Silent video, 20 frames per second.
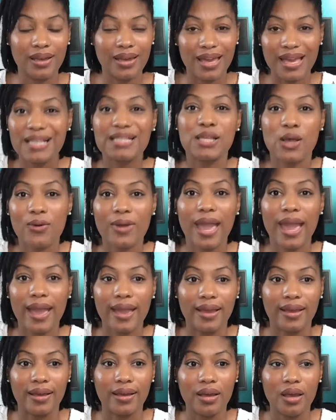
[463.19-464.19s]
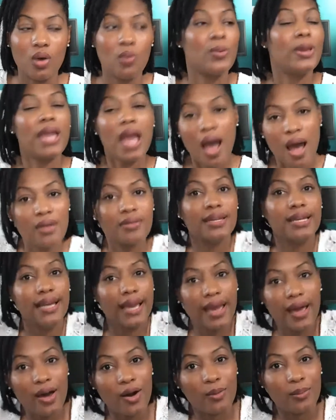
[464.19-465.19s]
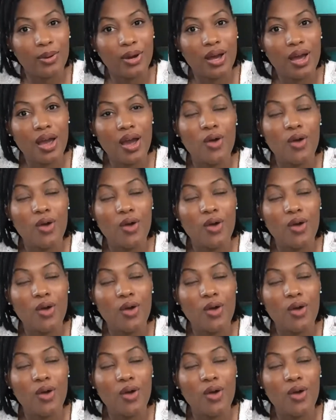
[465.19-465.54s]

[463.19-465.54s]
It's okay. We all need help.